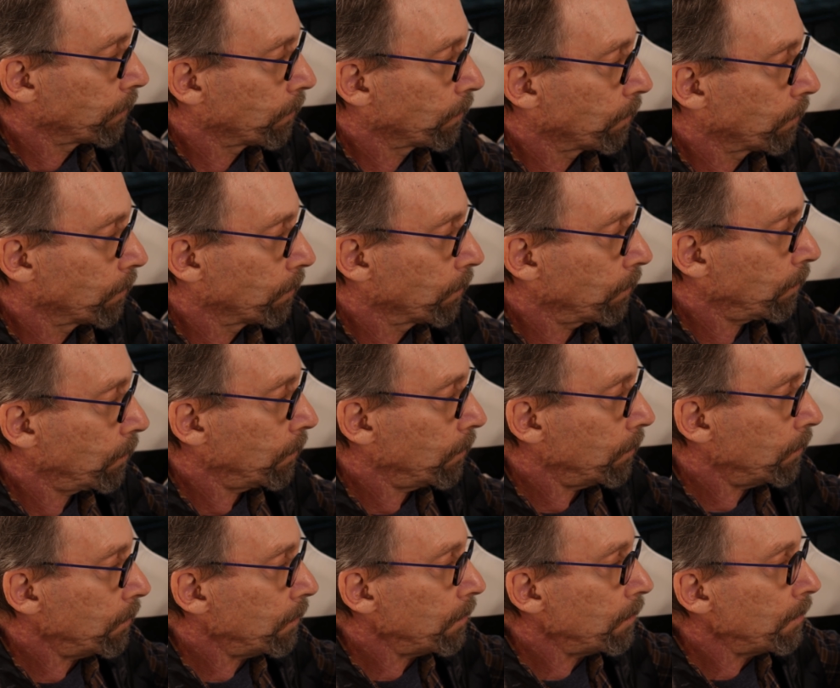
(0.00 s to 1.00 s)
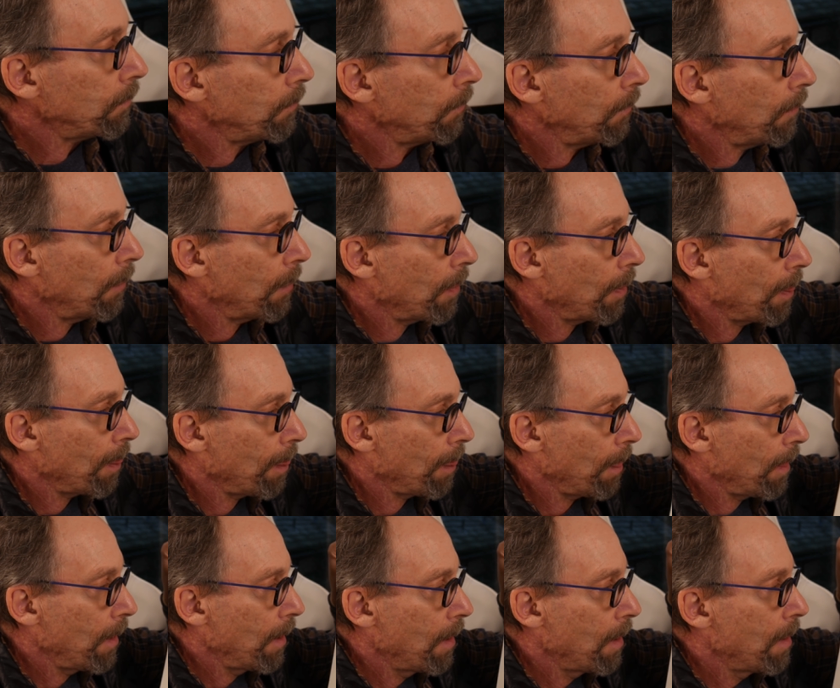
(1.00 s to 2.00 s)

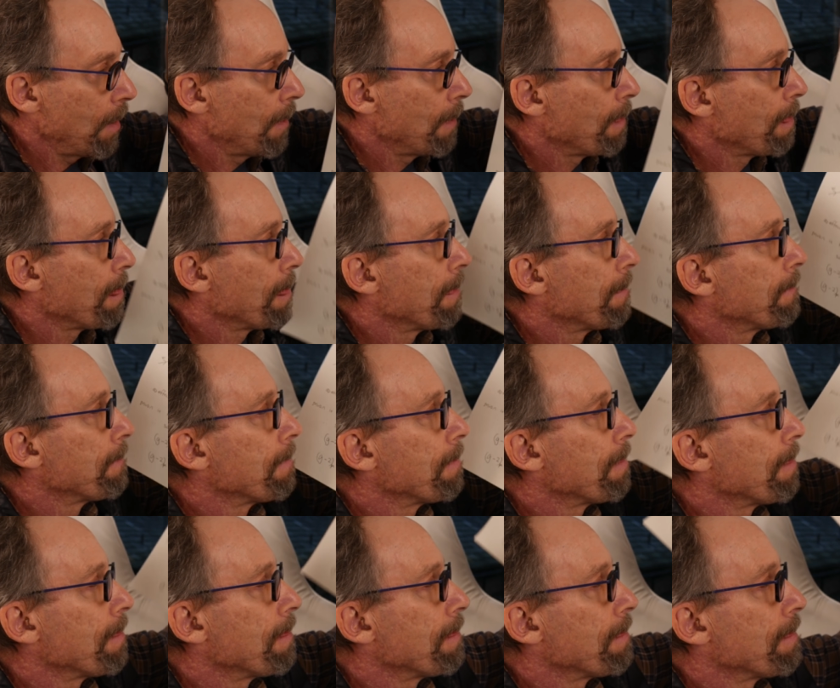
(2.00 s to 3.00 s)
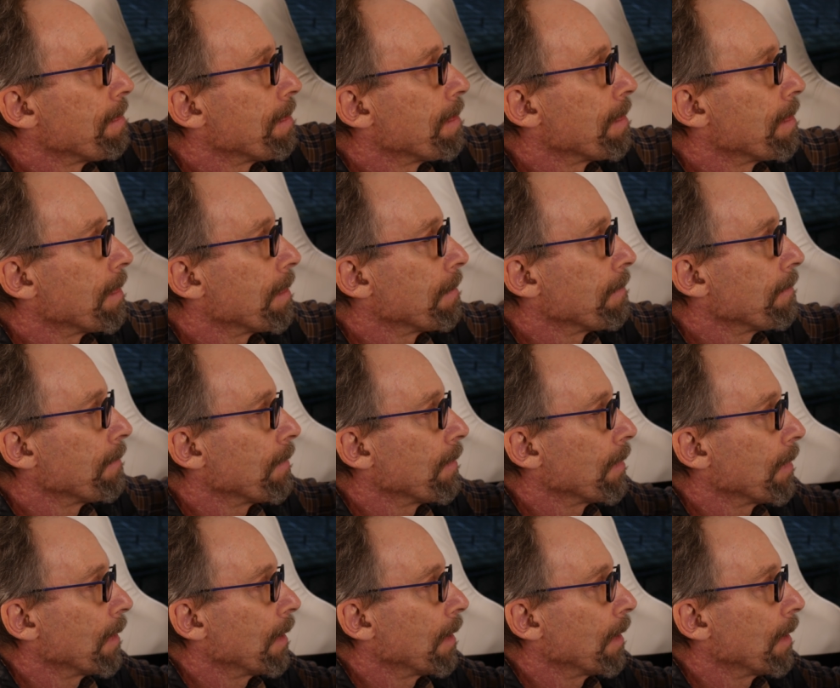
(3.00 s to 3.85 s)
(silence)